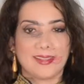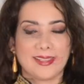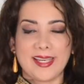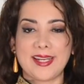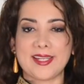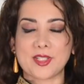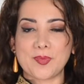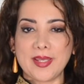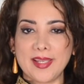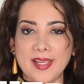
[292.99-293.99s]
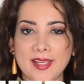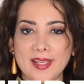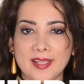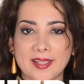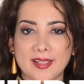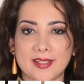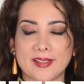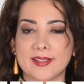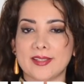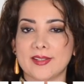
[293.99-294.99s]
Kereshmeh
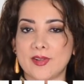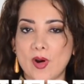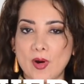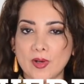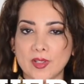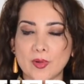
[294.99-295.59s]
rock